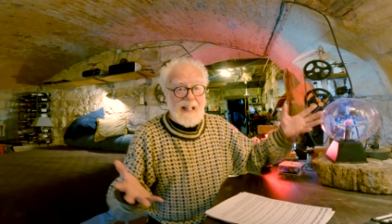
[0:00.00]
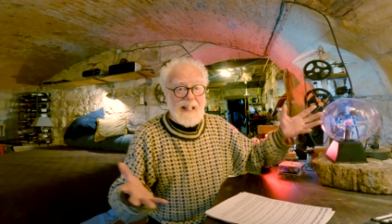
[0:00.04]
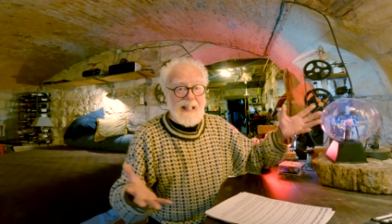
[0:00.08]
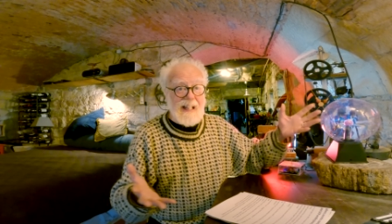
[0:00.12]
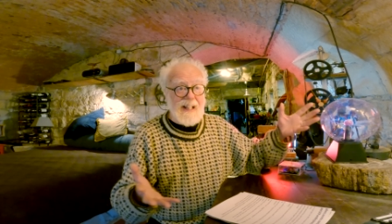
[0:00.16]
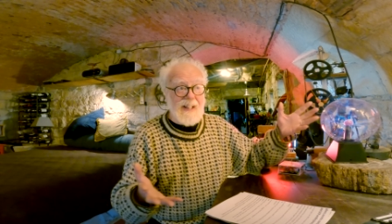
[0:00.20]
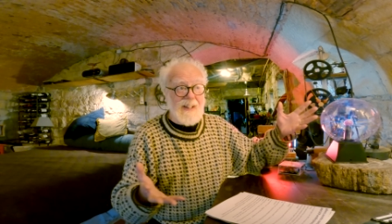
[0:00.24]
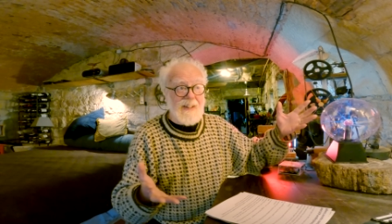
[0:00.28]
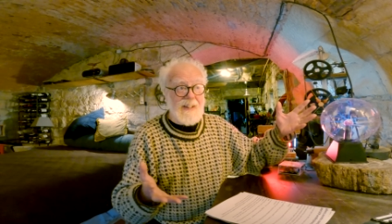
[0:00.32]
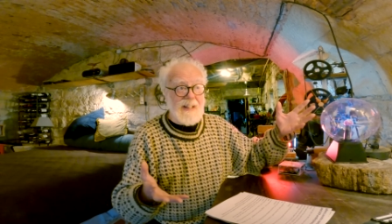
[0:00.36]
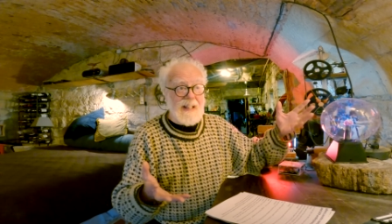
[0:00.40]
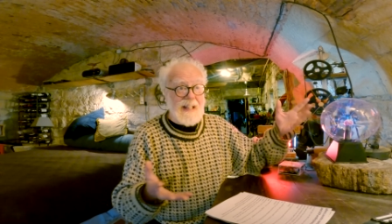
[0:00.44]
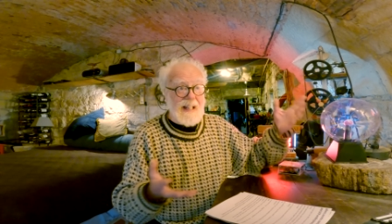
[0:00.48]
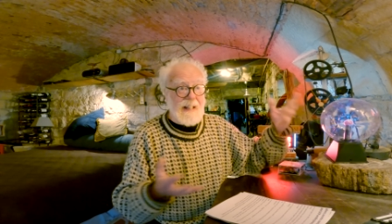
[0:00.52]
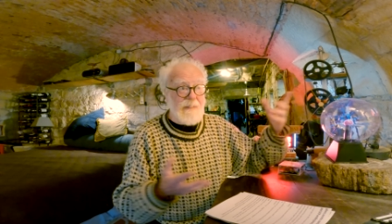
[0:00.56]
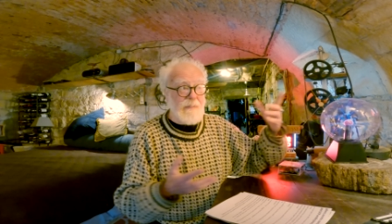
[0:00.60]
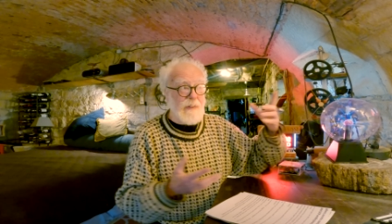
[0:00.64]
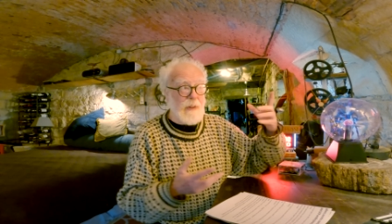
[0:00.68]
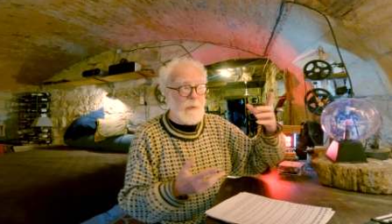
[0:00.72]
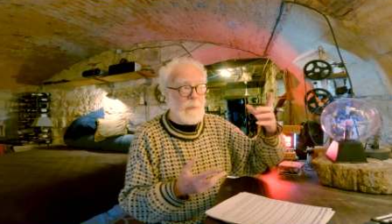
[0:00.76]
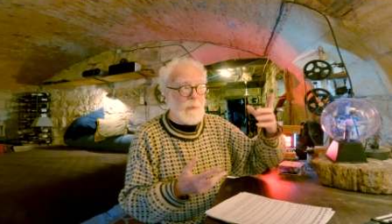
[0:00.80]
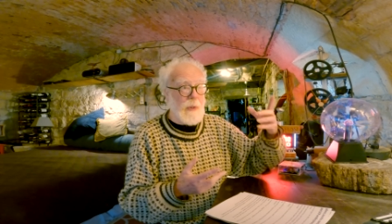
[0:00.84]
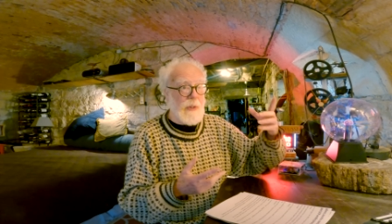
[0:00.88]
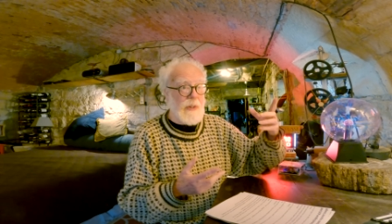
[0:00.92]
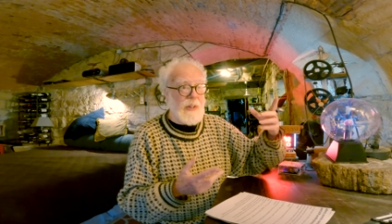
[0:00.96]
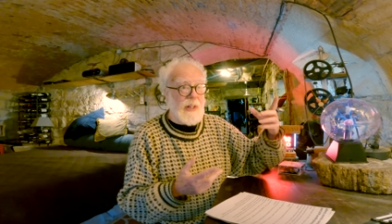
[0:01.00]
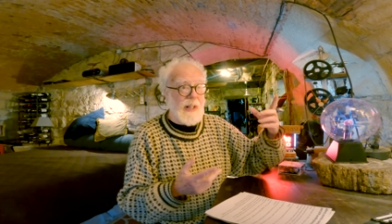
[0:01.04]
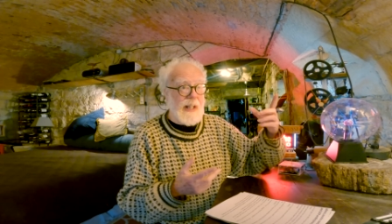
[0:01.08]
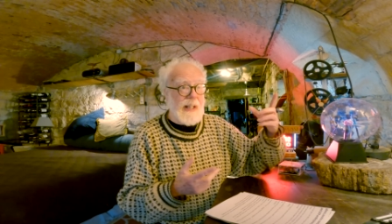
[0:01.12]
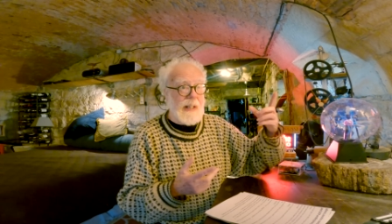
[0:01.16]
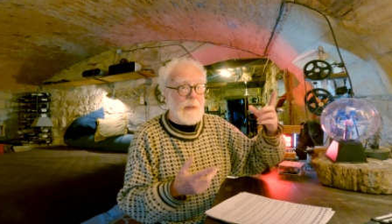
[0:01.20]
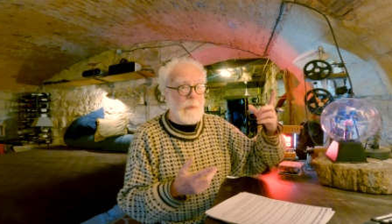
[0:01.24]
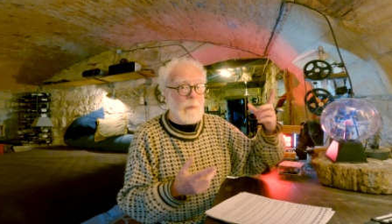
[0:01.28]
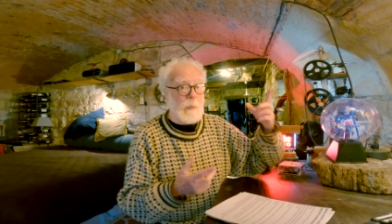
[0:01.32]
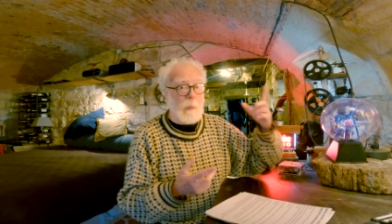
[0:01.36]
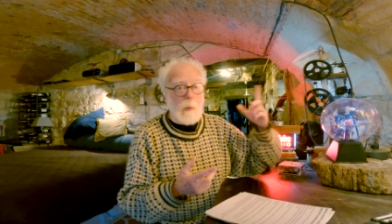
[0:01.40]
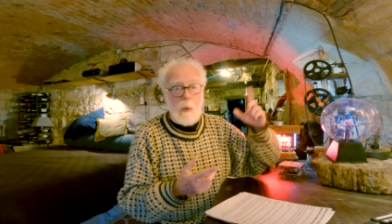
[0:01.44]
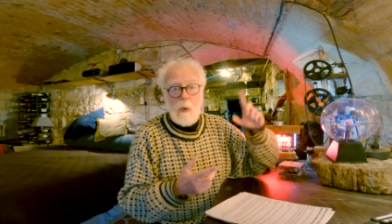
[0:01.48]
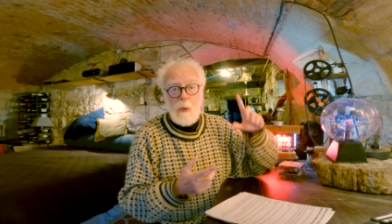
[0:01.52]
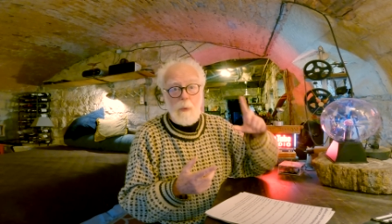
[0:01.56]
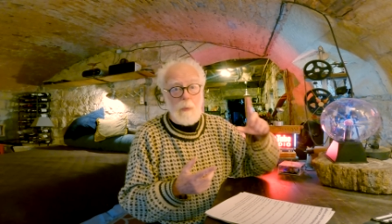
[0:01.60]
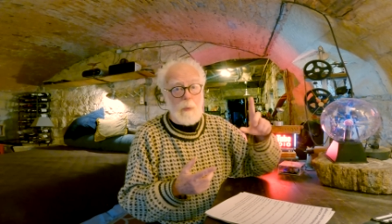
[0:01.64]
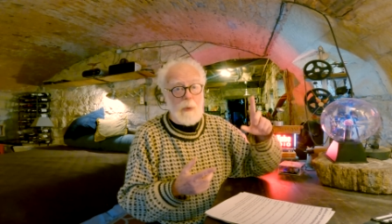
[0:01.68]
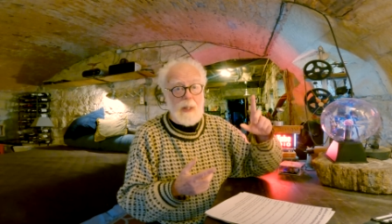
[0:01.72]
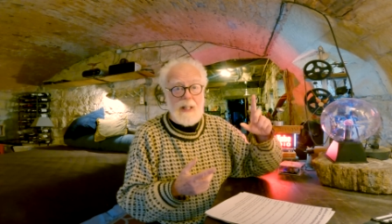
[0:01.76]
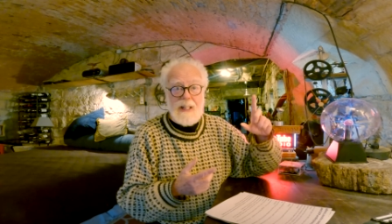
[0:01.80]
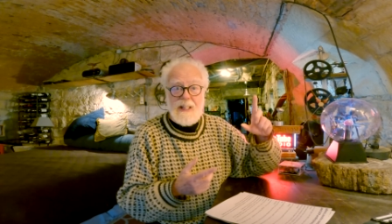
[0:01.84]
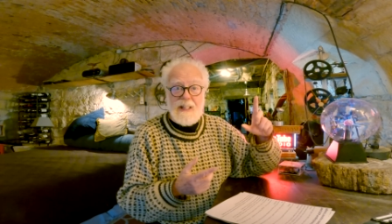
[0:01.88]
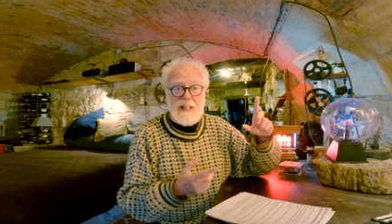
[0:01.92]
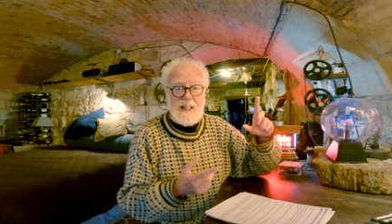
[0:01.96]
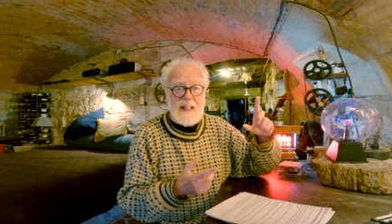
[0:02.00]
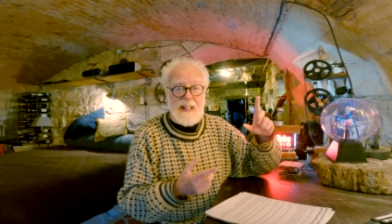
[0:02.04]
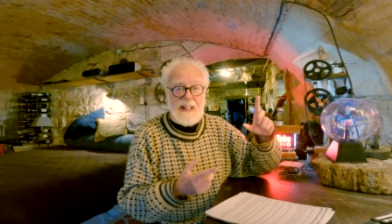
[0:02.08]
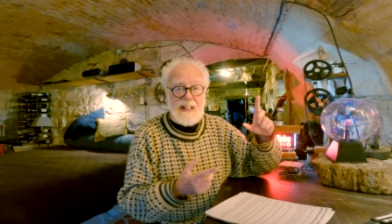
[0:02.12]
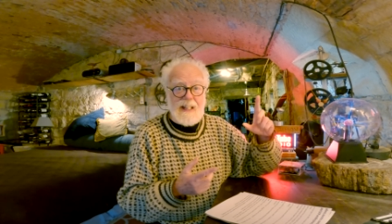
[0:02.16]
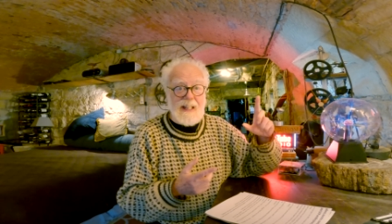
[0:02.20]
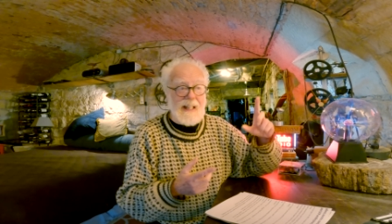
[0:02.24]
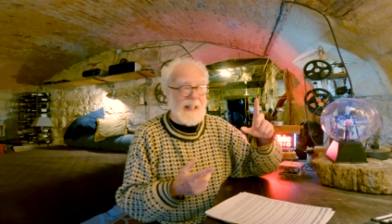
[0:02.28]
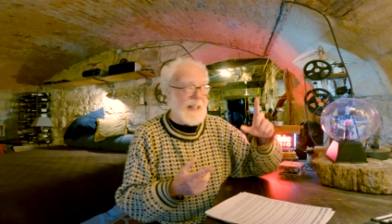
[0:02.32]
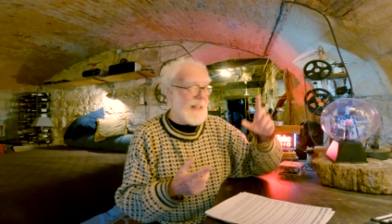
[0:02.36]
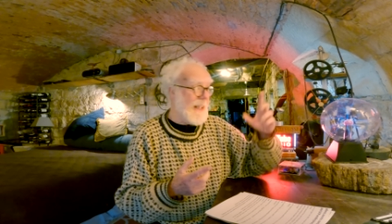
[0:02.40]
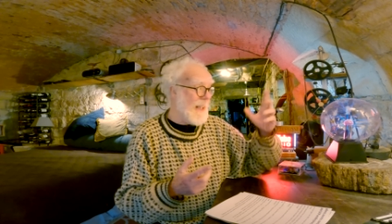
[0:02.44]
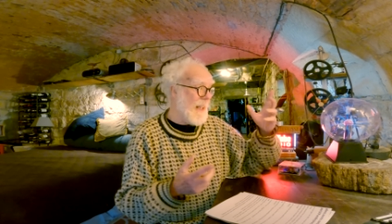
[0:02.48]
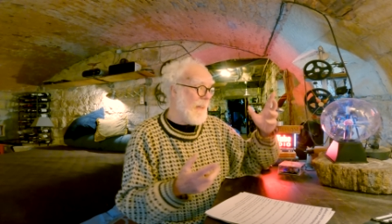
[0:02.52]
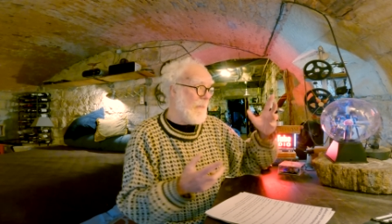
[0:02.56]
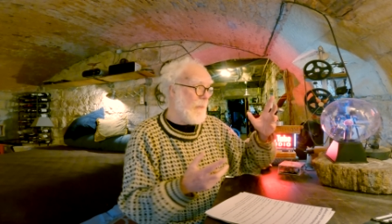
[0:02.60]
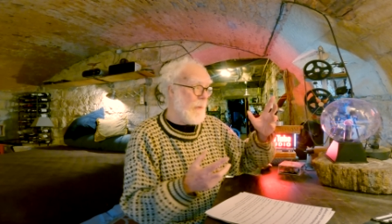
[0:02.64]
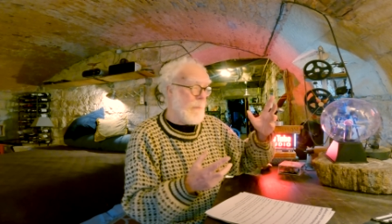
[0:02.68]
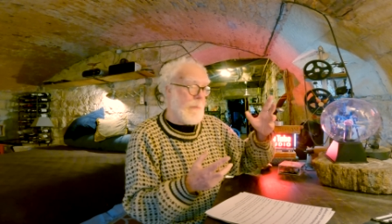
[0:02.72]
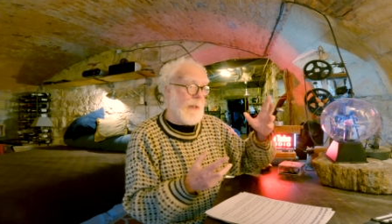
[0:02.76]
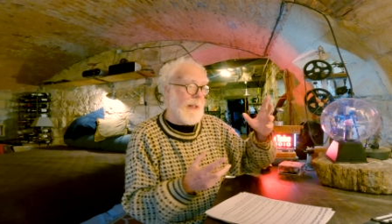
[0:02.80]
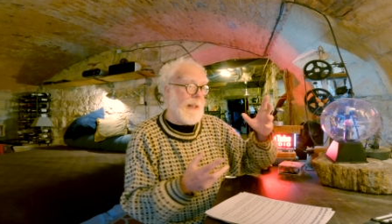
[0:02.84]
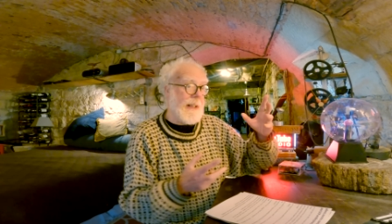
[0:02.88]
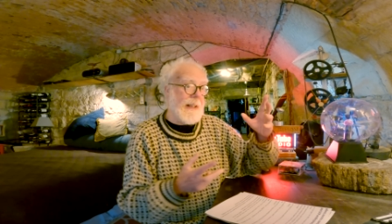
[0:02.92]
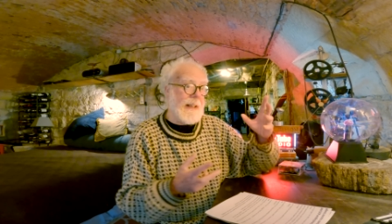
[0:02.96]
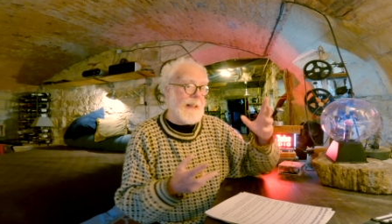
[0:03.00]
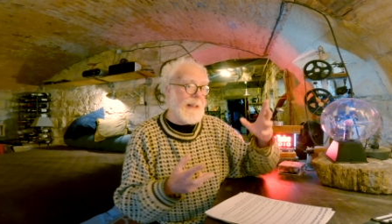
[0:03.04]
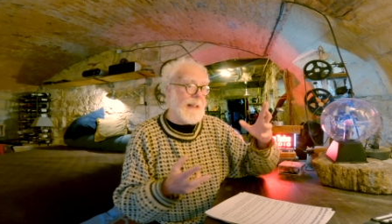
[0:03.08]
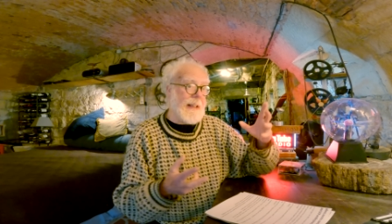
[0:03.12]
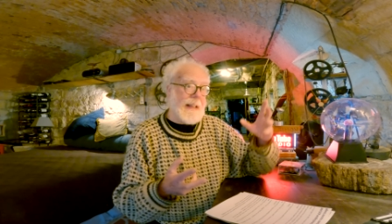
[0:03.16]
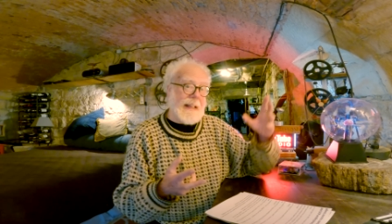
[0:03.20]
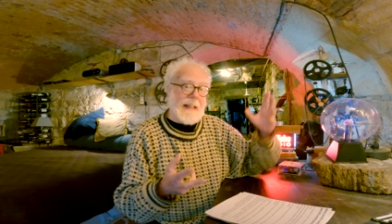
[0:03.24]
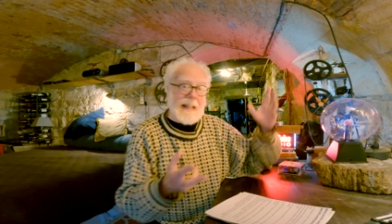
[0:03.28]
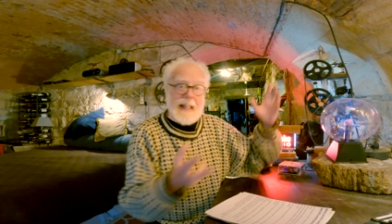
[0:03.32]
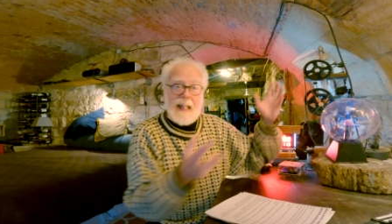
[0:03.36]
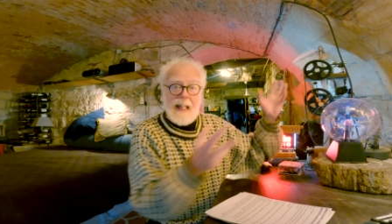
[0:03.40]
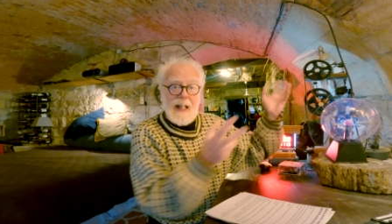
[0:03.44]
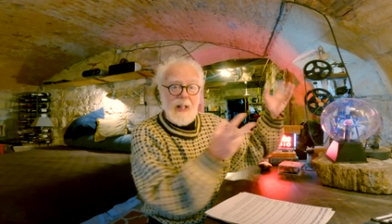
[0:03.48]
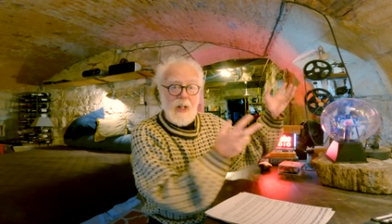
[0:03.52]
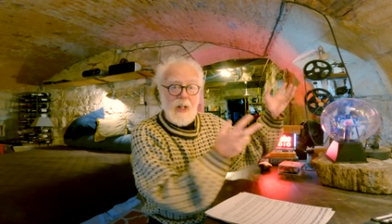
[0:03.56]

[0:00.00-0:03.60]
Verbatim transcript: here, even with a one-way ticket, never mind get